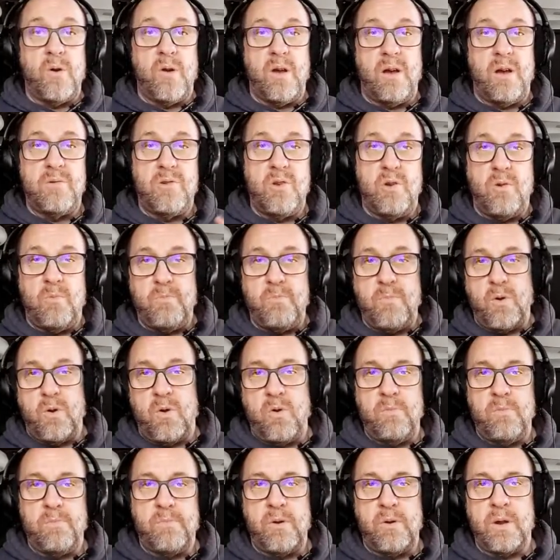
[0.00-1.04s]
I'll do more
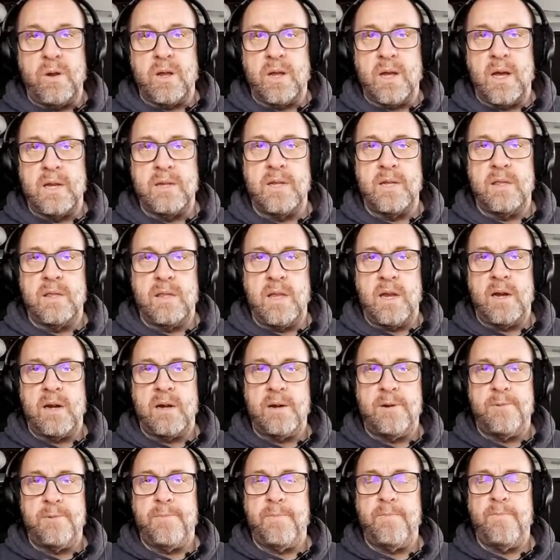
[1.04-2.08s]
home brewing content
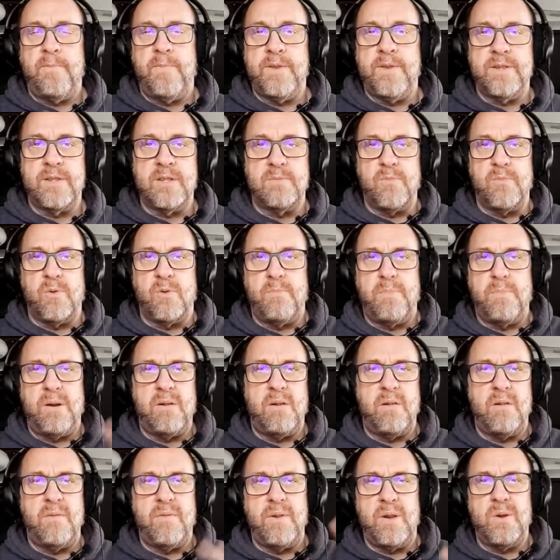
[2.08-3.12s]
there, and this is more beer
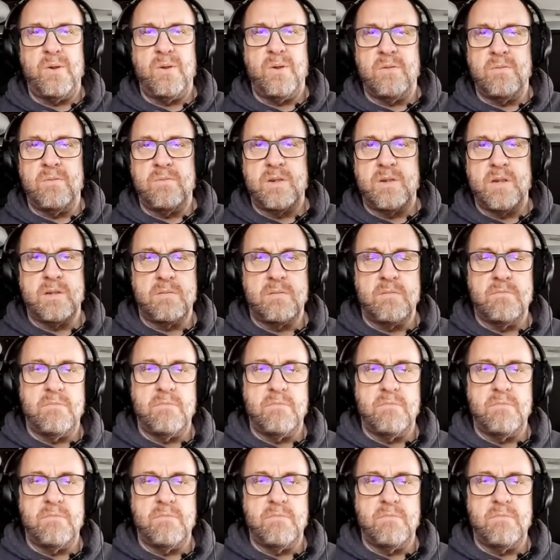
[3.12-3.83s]
review, just